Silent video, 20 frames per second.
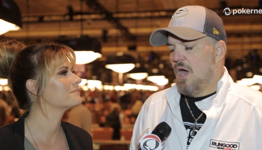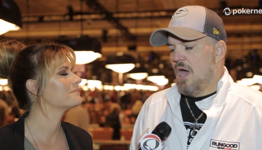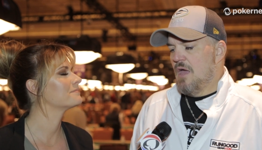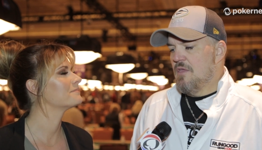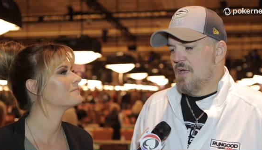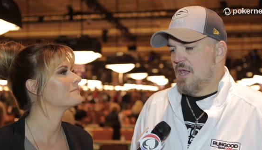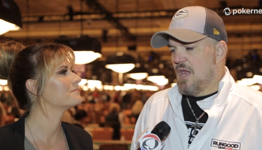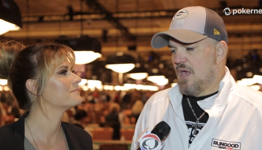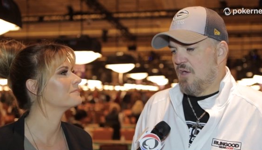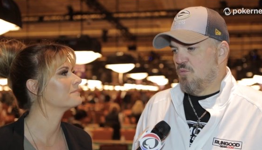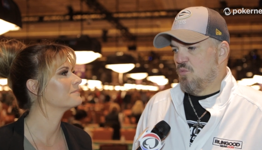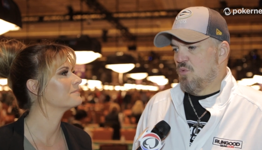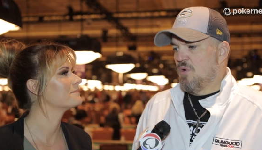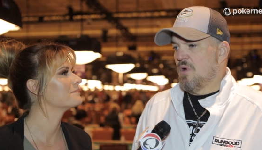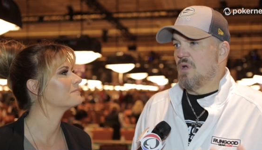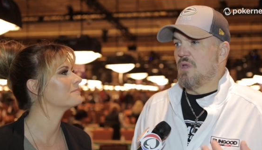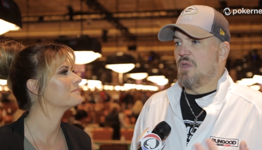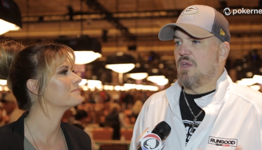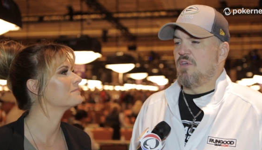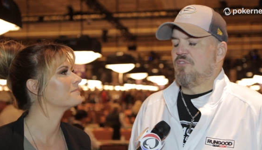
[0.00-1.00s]
Speaker 1: and then I
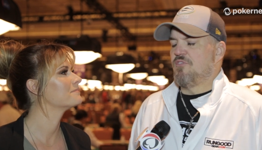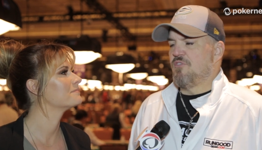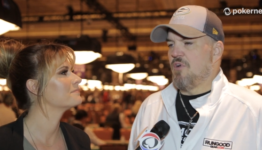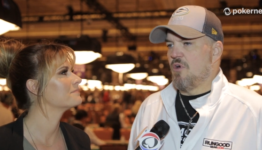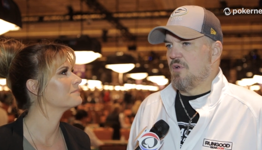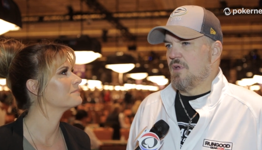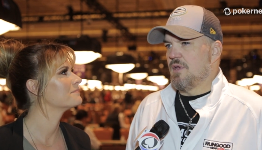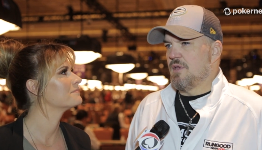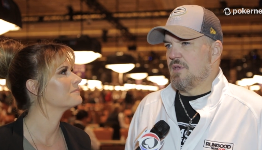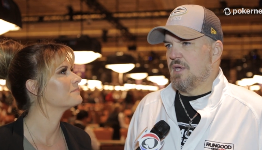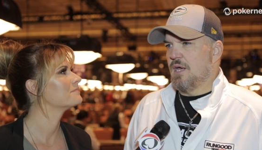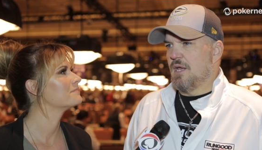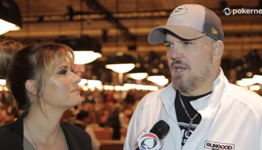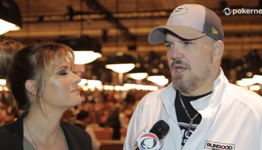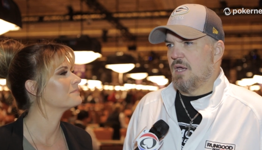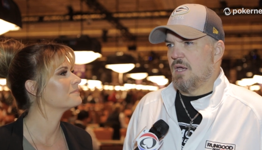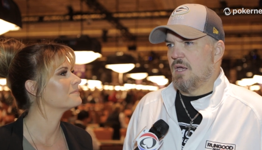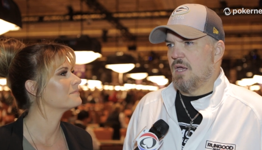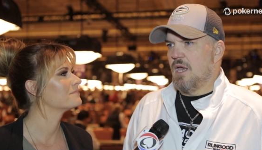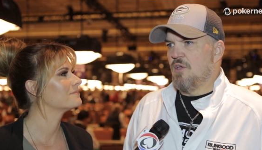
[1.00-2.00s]
really started
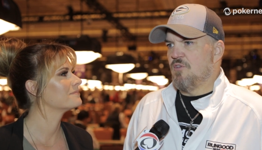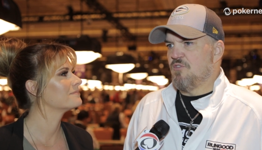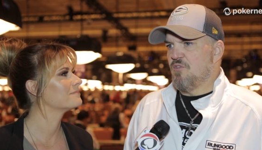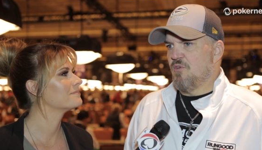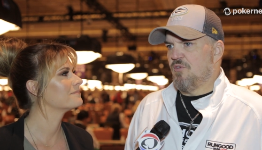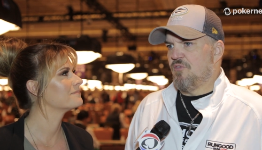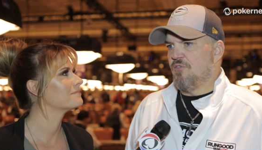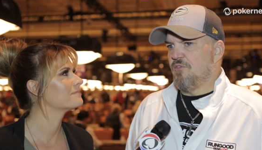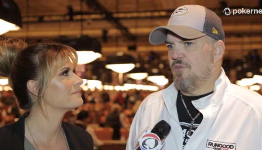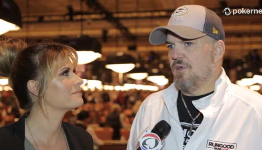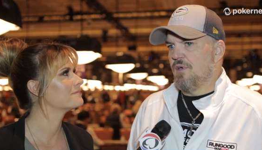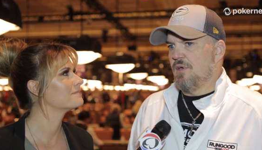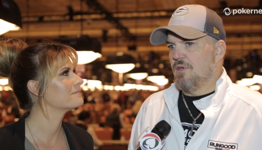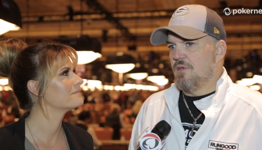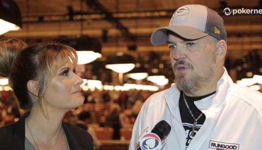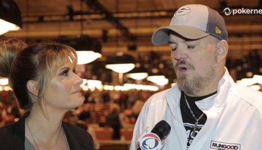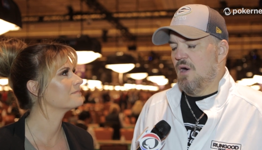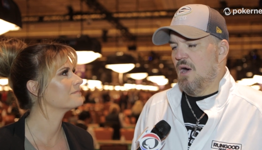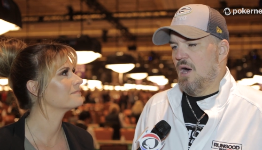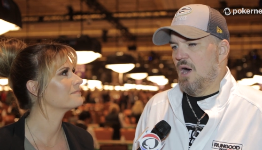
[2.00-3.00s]
getting
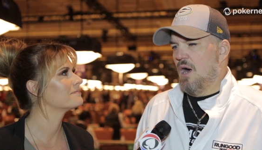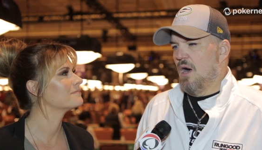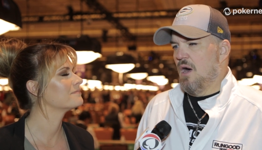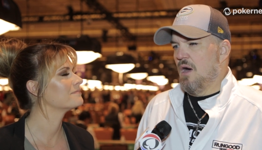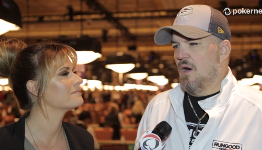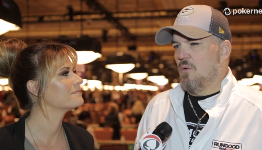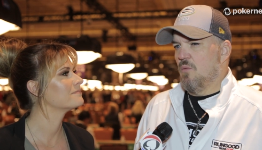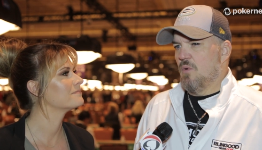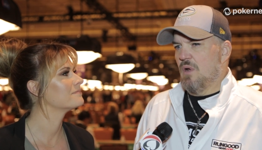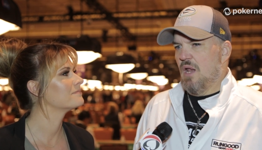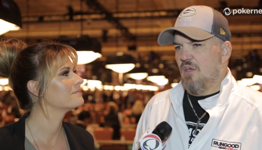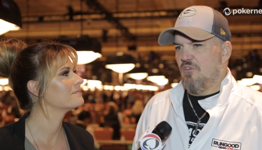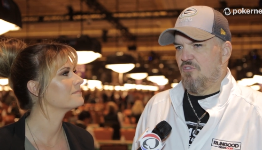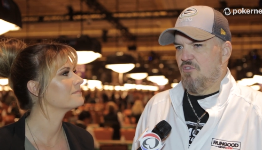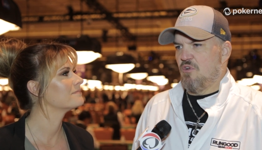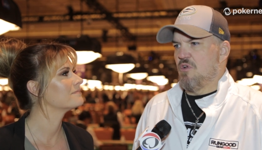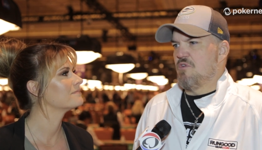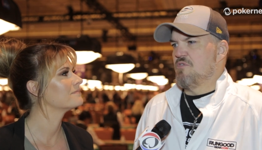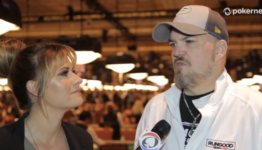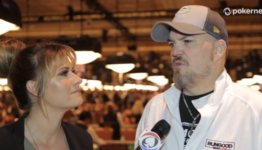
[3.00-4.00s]
interested uh, when I
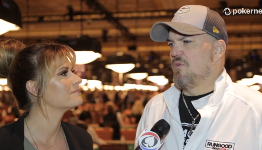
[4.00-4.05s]
started